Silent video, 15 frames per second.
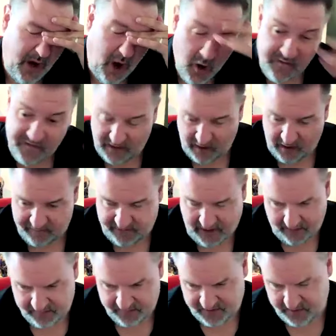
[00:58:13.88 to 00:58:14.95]
but hopefully I've
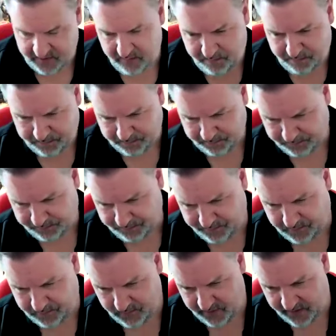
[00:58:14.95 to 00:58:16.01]
kept
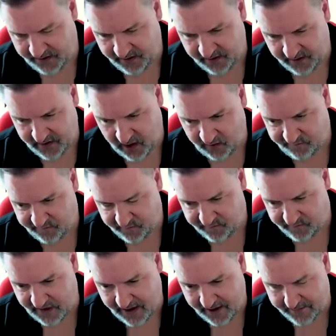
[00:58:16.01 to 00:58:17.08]
in enough
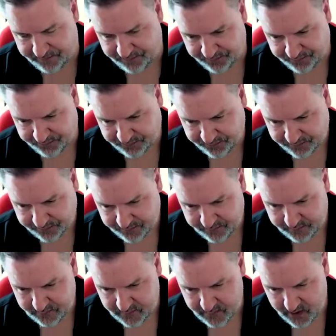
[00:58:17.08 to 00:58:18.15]
of that
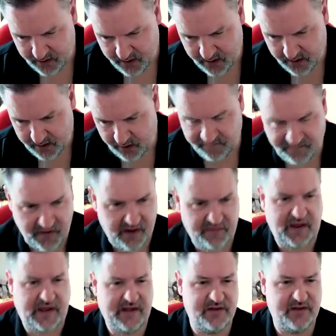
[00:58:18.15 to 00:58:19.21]
of that
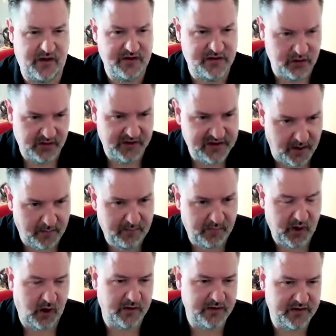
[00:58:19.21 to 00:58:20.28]
that's those sort of
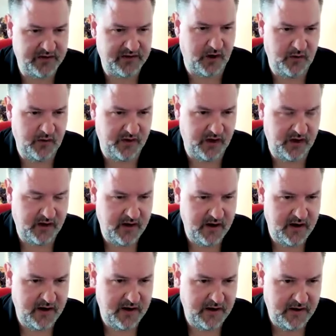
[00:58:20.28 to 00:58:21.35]
subplots so that
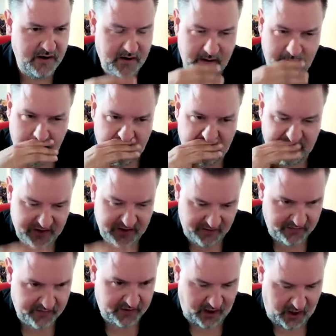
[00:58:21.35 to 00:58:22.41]
so
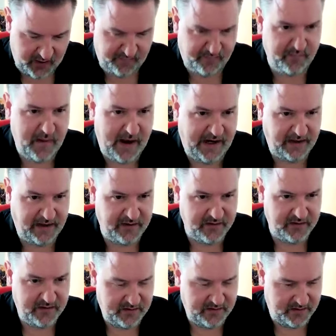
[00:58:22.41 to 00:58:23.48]
that the kind of
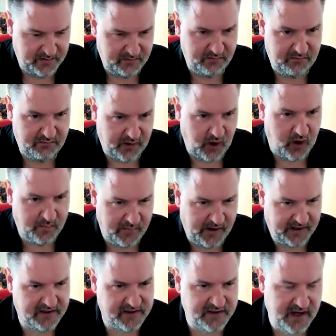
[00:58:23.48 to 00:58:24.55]
main plot
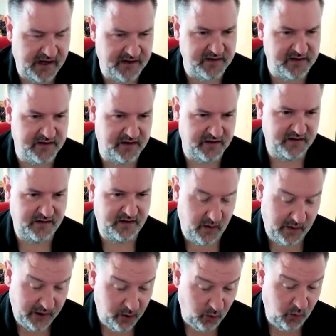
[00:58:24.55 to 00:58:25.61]
makes sense and you know
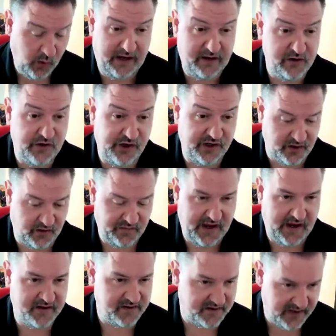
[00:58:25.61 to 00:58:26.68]
it all hinges on
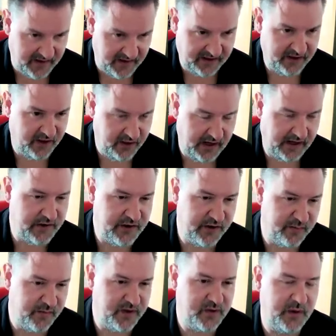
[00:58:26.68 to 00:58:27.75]
that as i say that
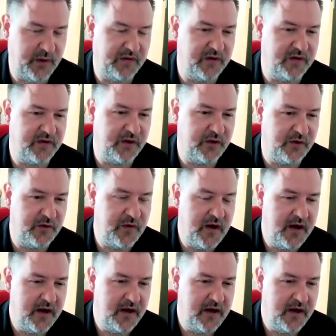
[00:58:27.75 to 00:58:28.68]
connection between the two